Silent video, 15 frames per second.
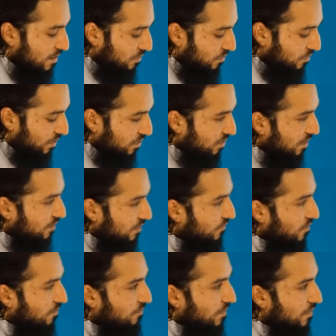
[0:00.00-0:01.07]
So it starts
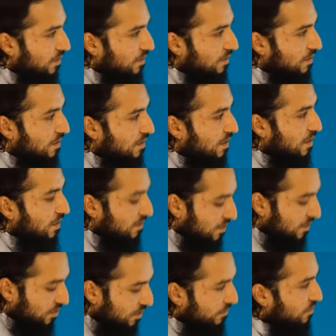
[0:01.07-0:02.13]
from it's
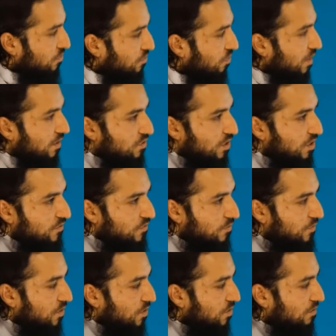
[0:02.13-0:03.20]
continual stroke, it starts
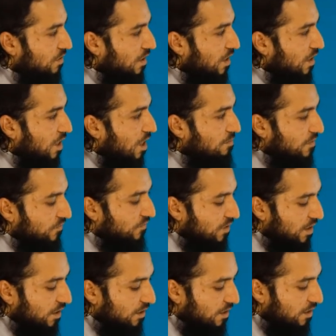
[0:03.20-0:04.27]
from the above the
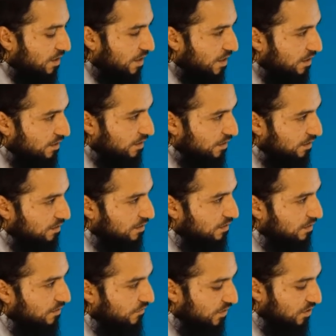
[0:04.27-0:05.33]
line and it
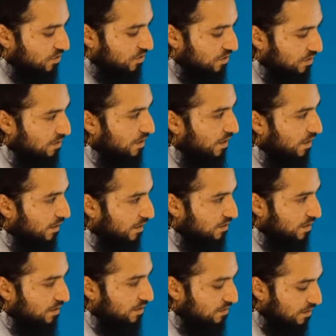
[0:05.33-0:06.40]
finishes, it
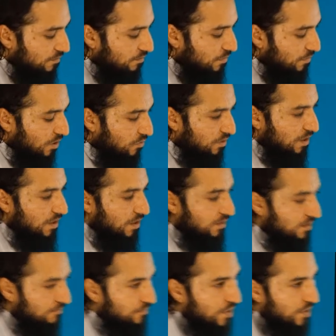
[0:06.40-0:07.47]
extends below the
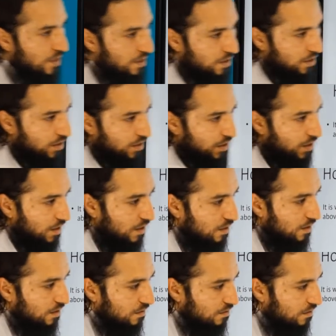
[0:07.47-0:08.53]
line.
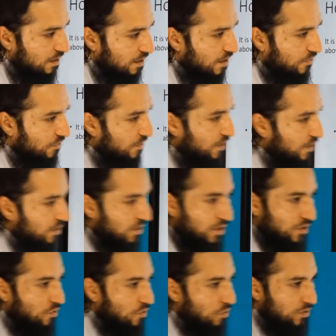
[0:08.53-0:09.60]
And
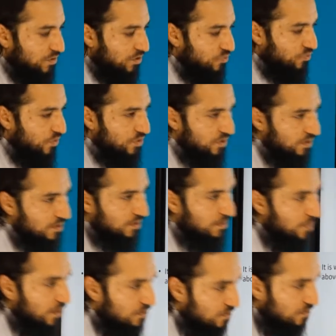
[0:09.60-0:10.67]
in all situations is
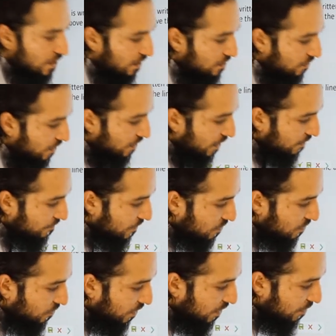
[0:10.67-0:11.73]
similar to that. Okay,
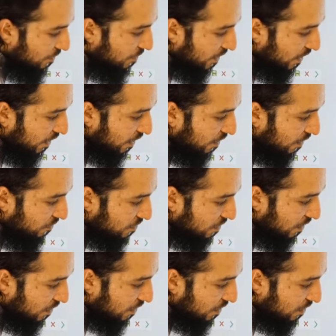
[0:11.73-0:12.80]
so in the beginning it looks
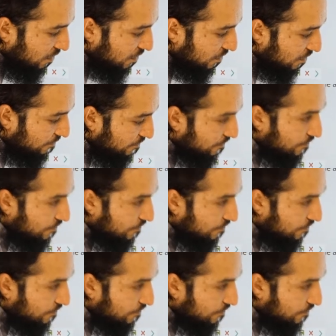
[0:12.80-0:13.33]
like this,